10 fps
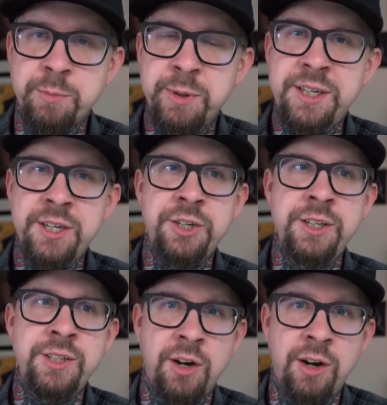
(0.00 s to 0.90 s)

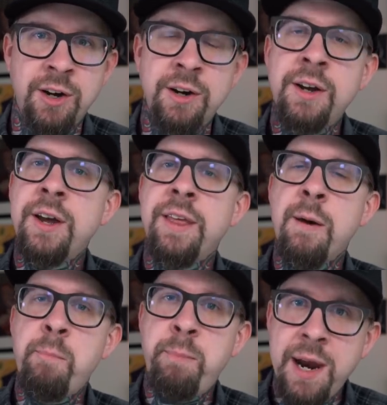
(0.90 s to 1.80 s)
Petitions are
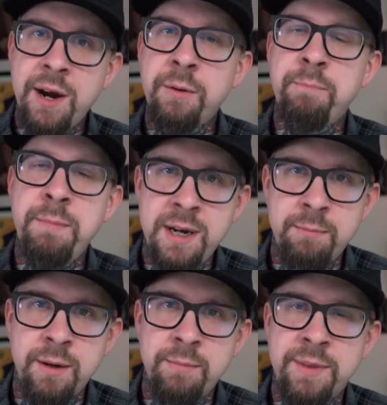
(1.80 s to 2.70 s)
the bare
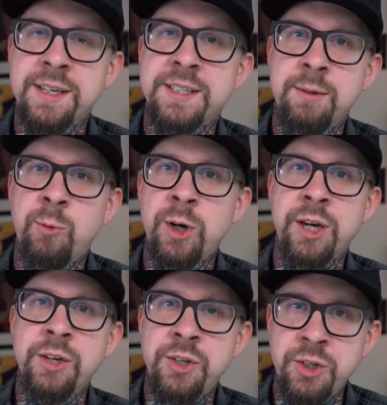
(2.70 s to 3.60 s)
minimum that someone
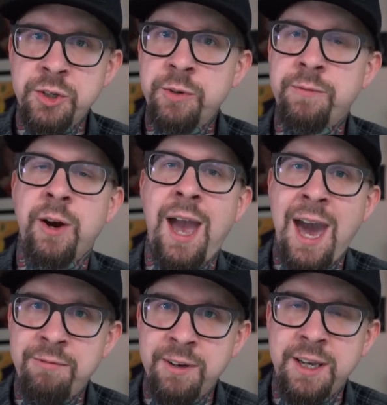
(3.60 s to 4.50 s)
could do for
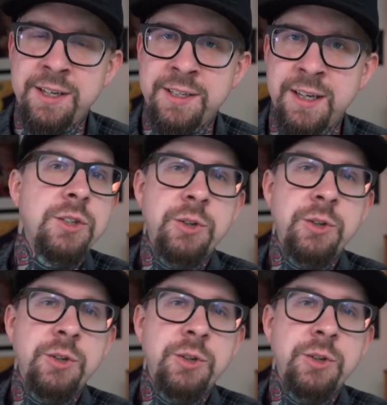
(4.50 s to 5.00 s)
advocacy.